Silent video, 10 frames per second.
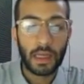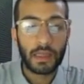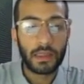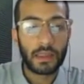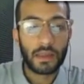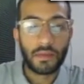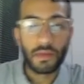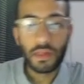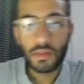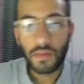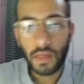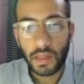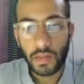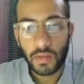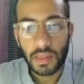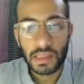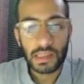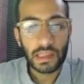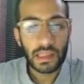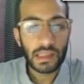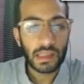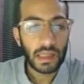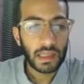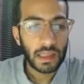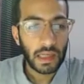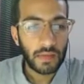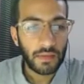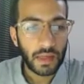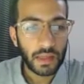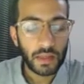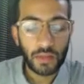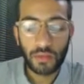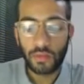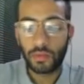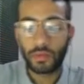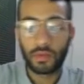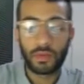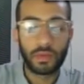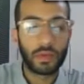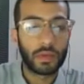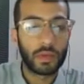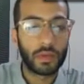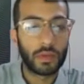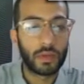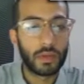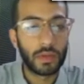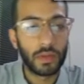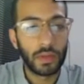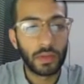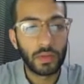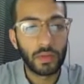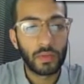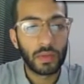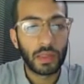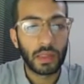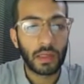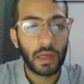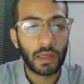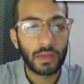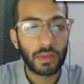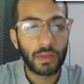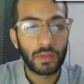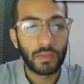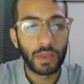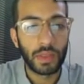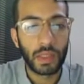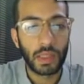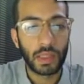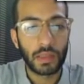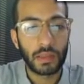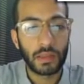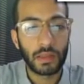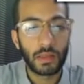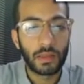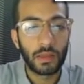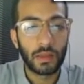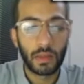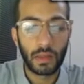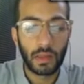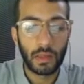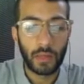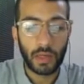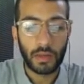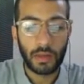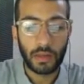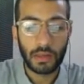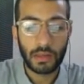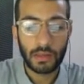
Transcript: And if this value is less than that value, you cannot reject the null hypothesis.